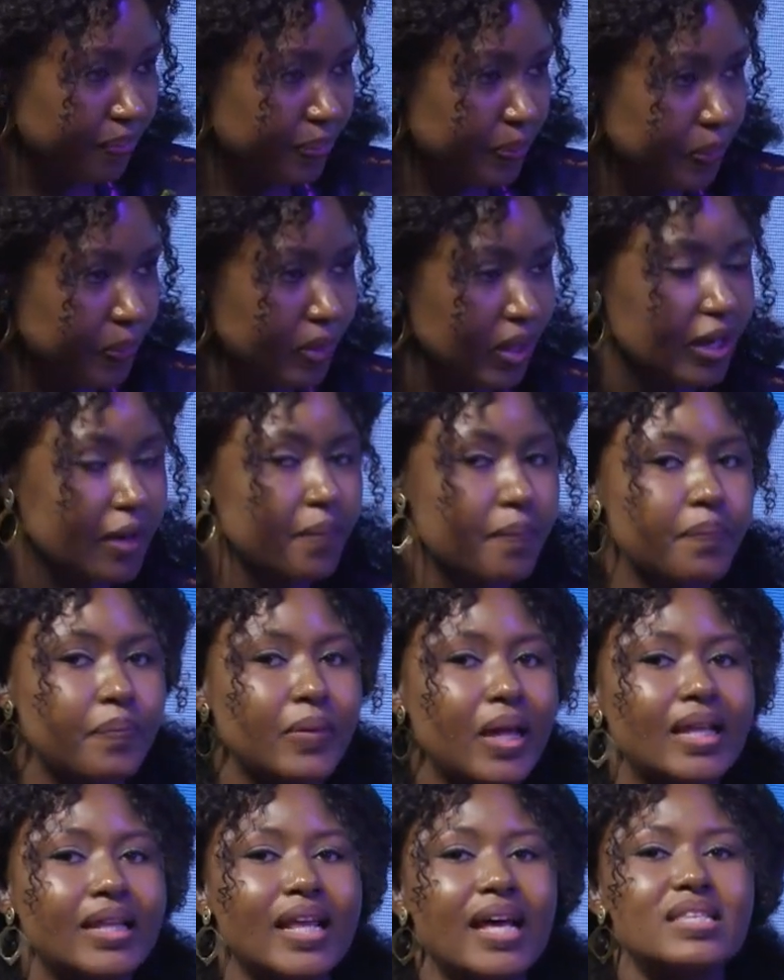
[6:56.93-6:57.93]
Yeah. Um,
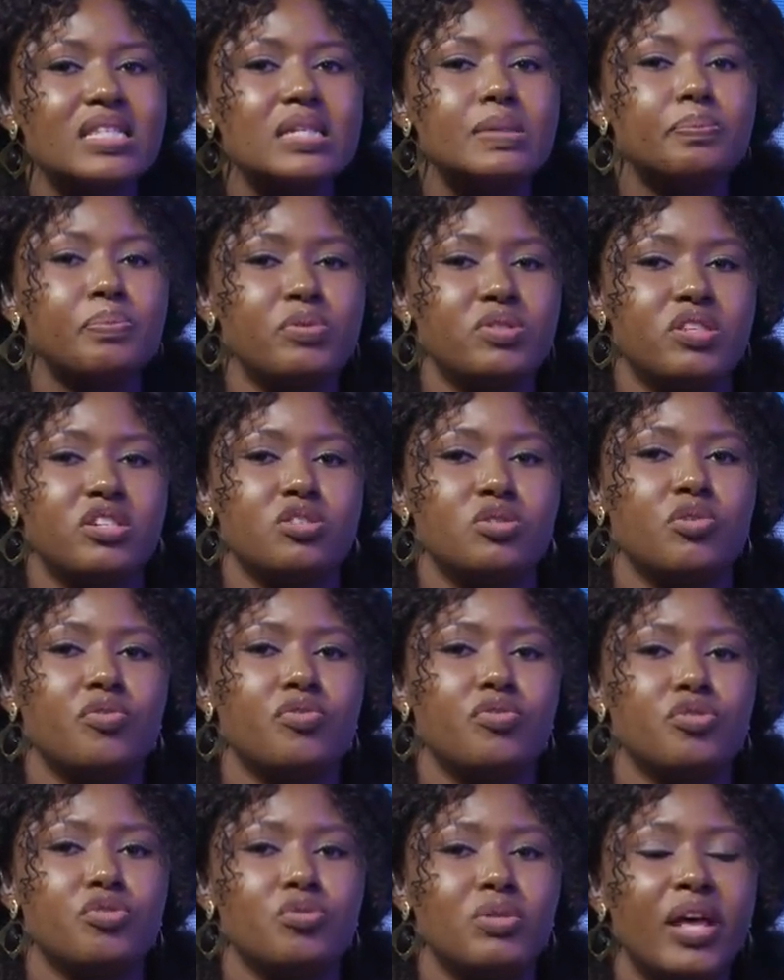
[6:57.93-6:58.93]
and that's the process of
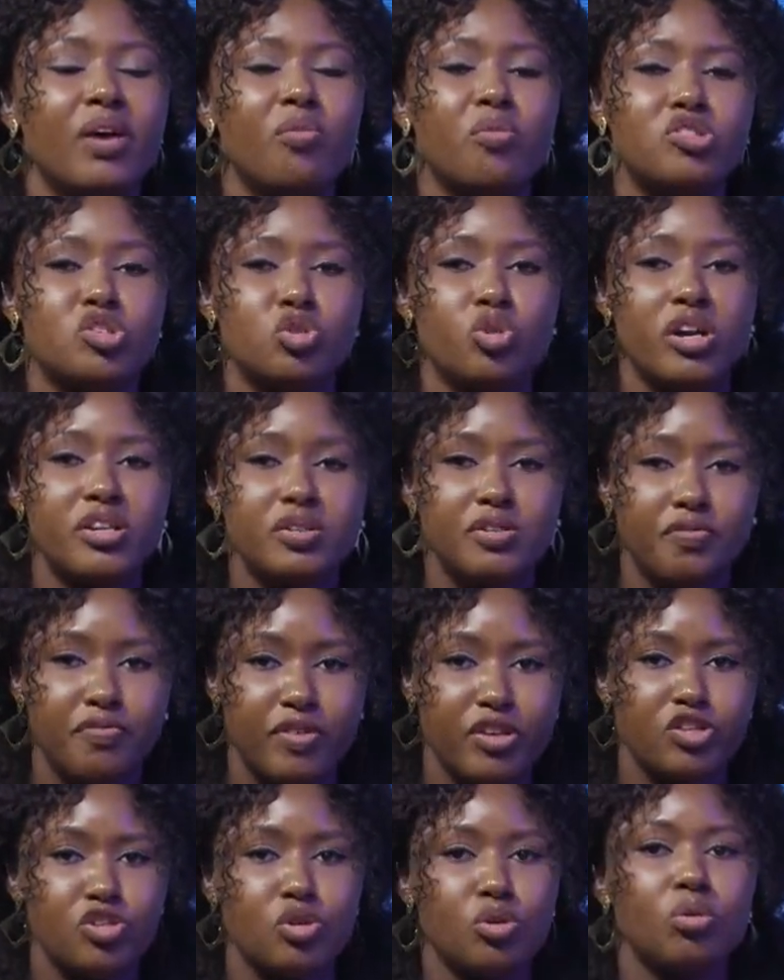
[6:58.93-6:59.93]
you, like we saw in the
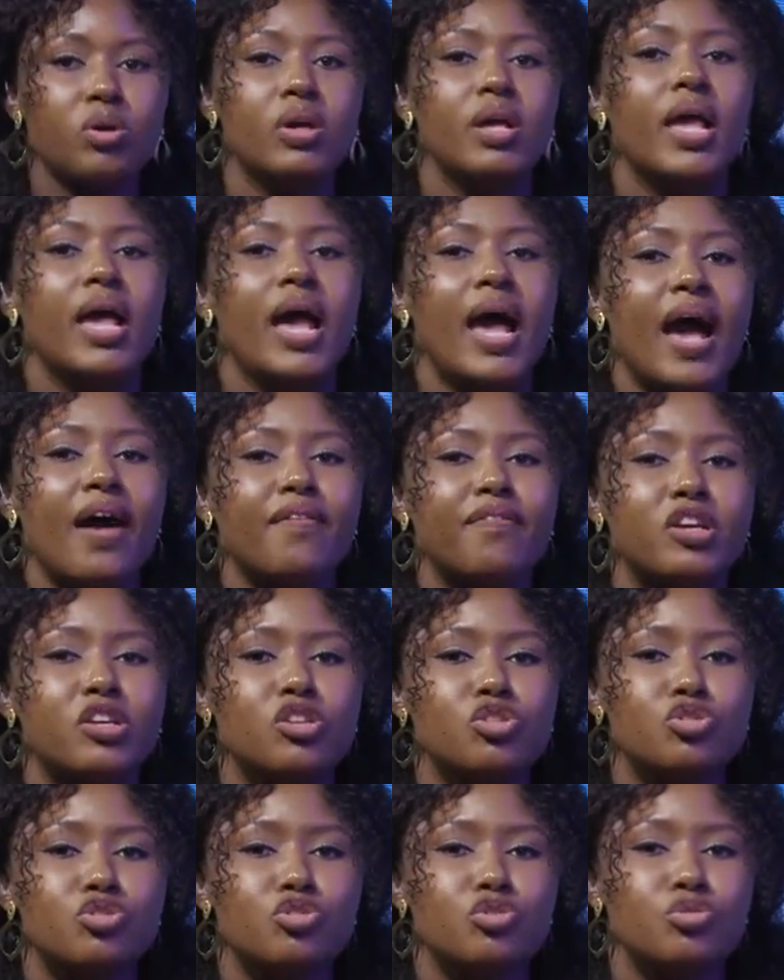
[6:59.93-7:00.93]
video,
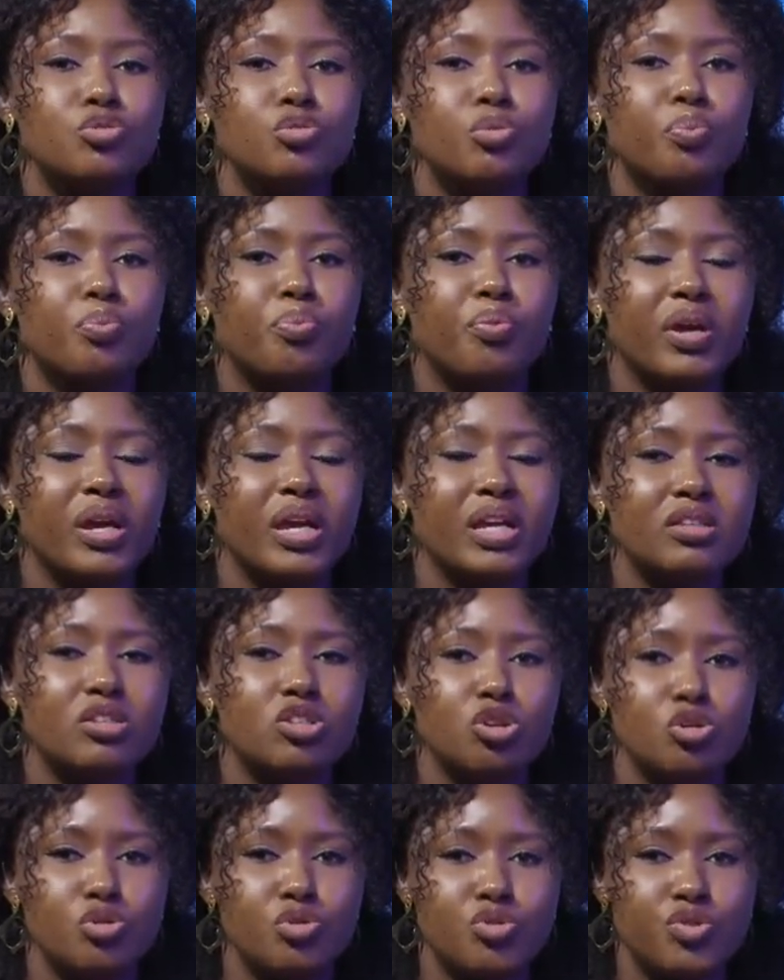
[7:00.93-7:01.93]
having to bring
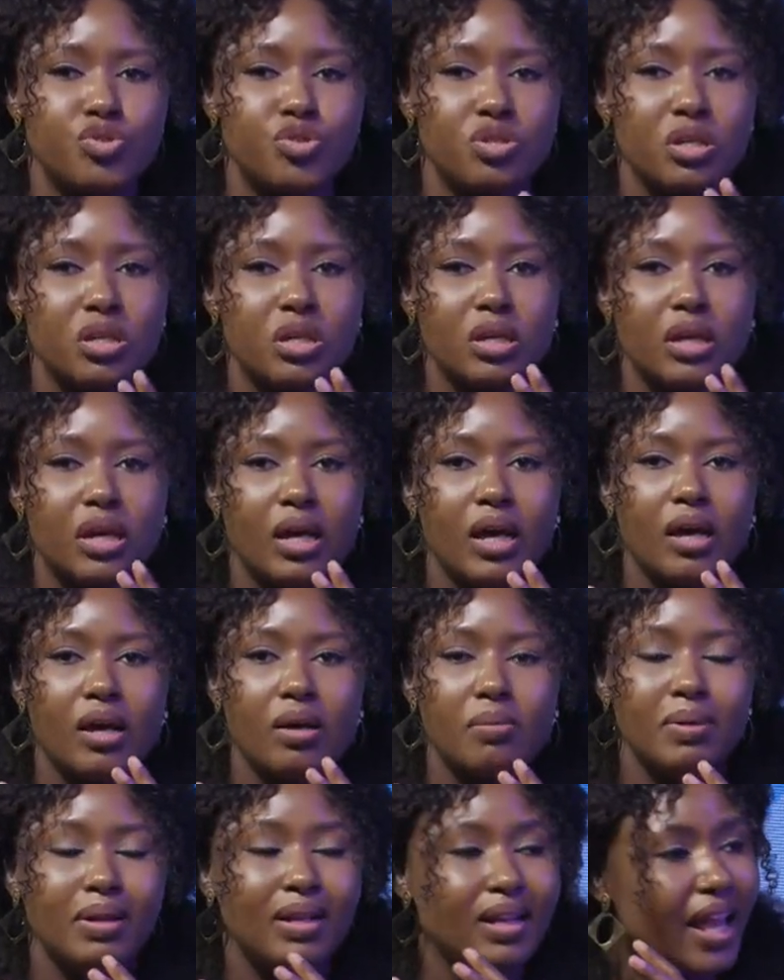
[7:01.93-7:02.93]
those
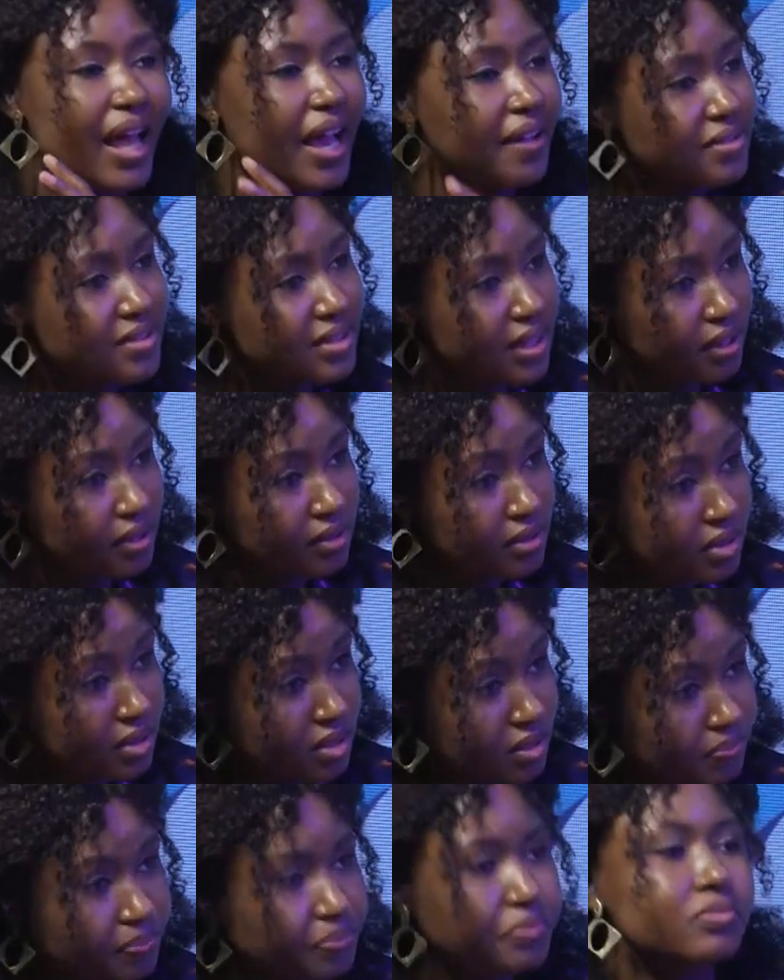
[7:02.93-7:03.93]
um, live
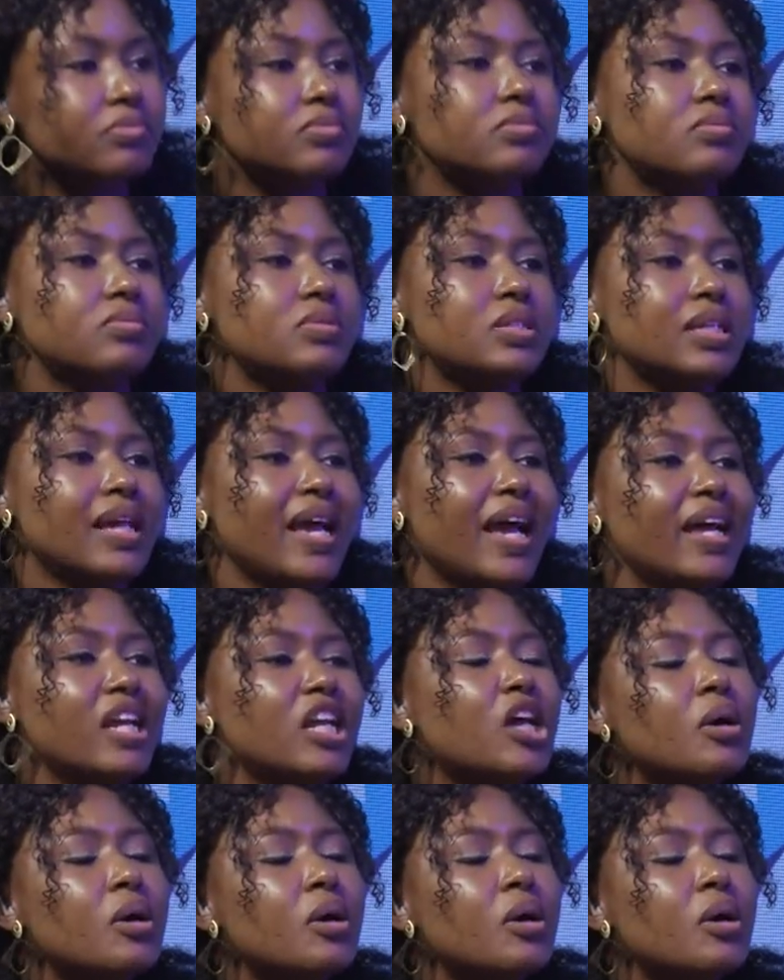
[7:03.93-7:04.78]
cells and